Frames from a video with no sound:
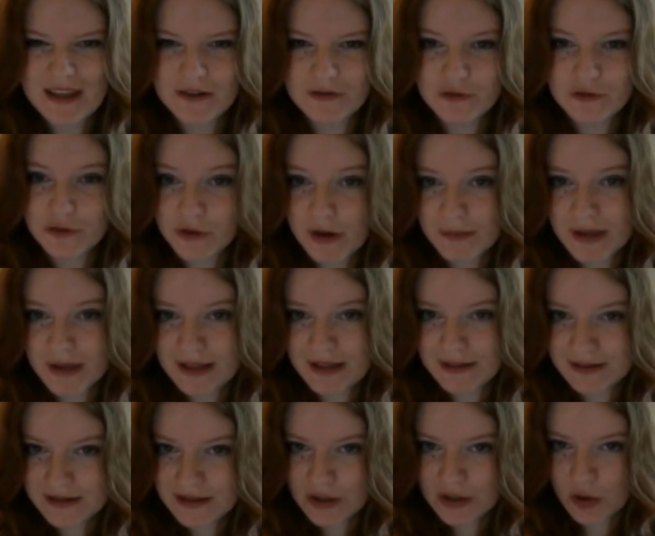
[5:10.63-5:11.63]
of Drum
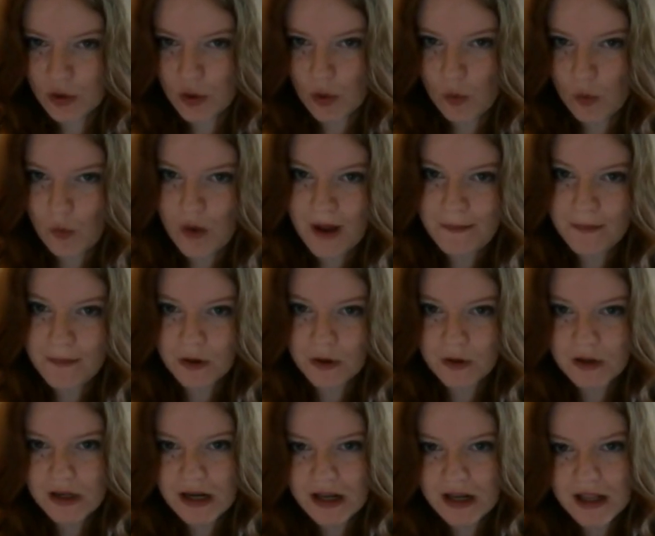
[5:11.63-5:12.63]
Island,
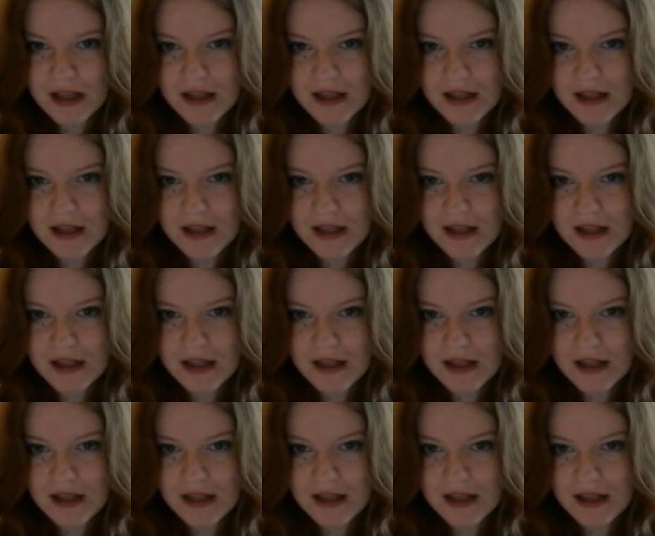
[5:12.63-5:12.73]
Wapol,